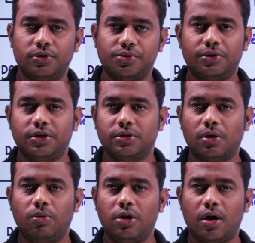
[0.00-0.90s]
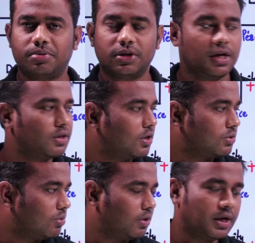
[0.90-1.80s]
So this is the only option here, there
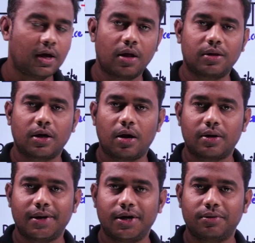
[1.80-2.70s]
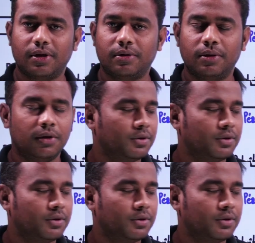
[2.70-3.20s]
is no any other alternative here.